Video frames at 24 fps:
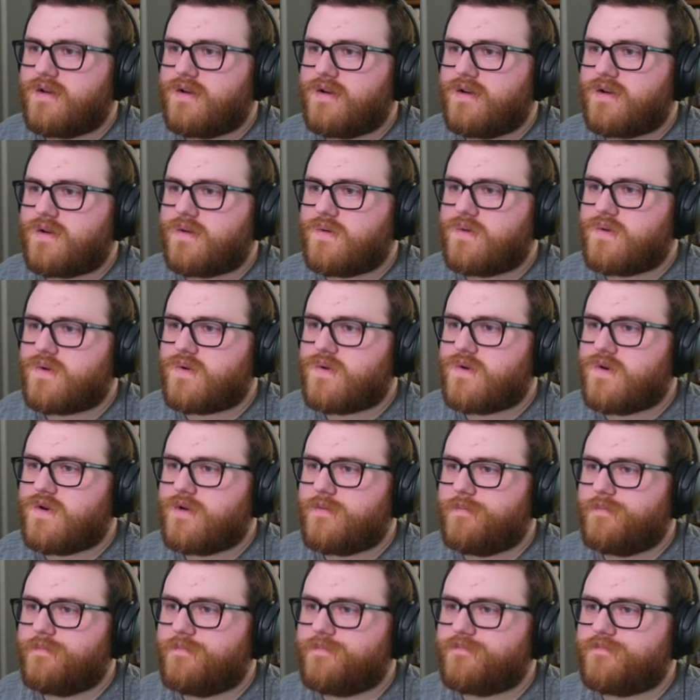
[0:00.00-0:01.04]
Cool, cool.
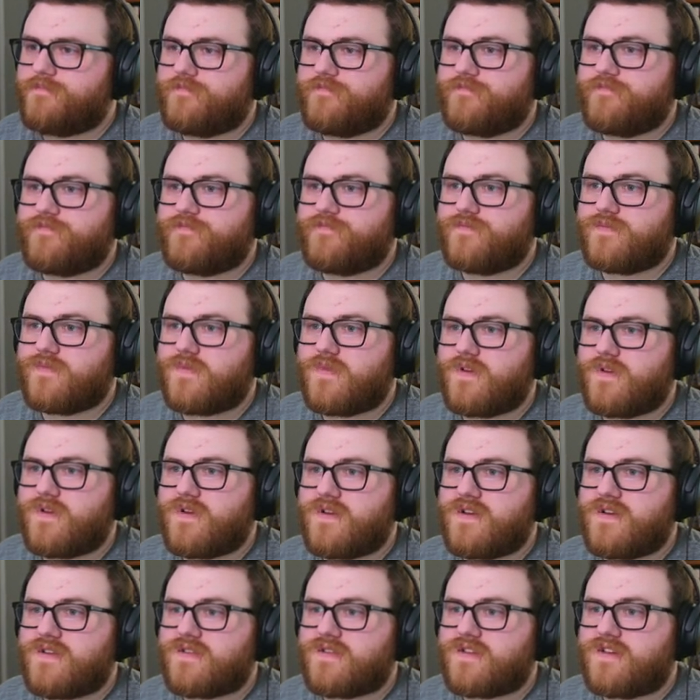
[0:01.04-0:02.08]

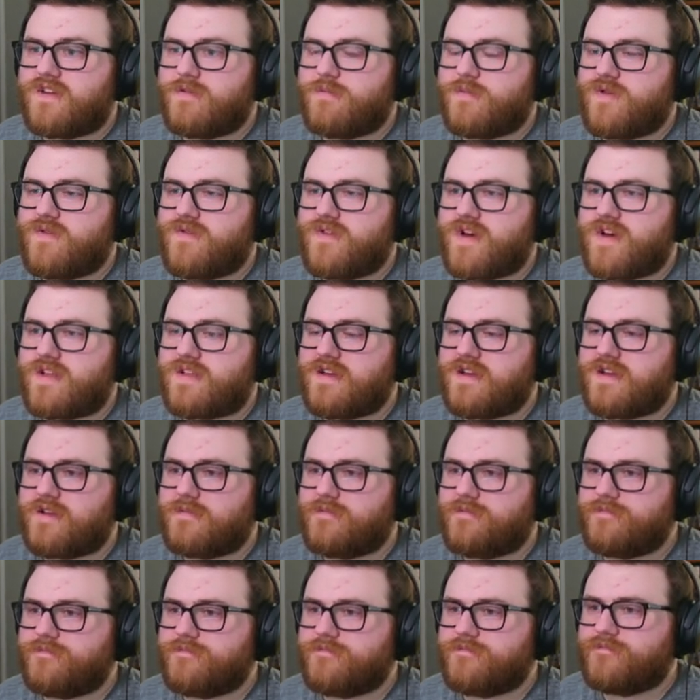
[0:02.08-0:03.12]
That's good to move on then.
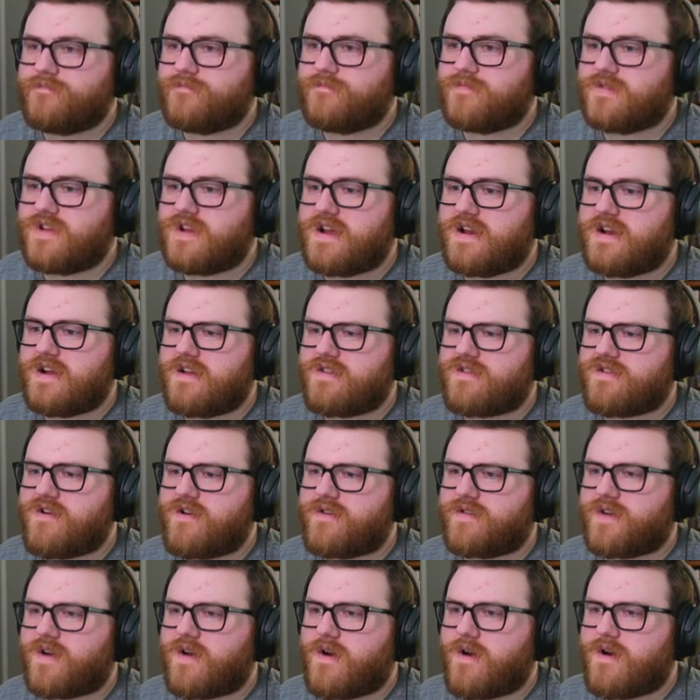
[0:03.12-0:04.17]
Did I not start
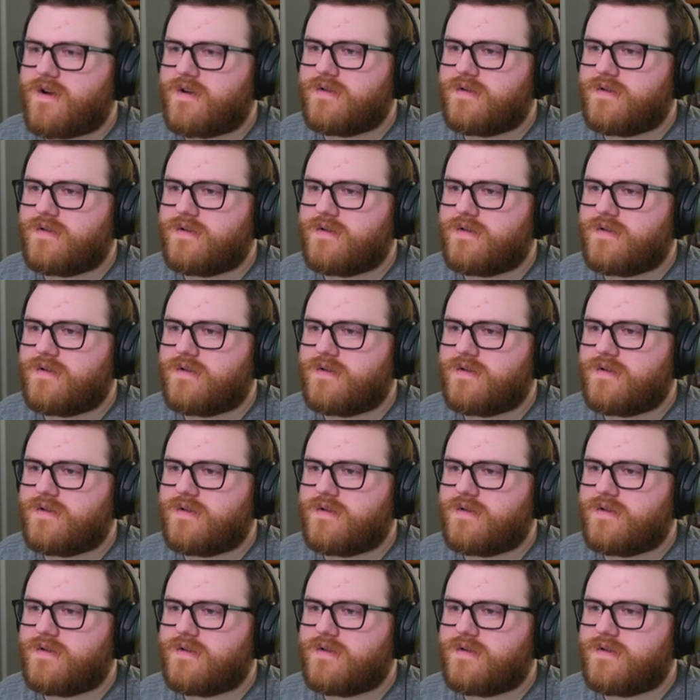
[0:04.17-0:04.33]
the car?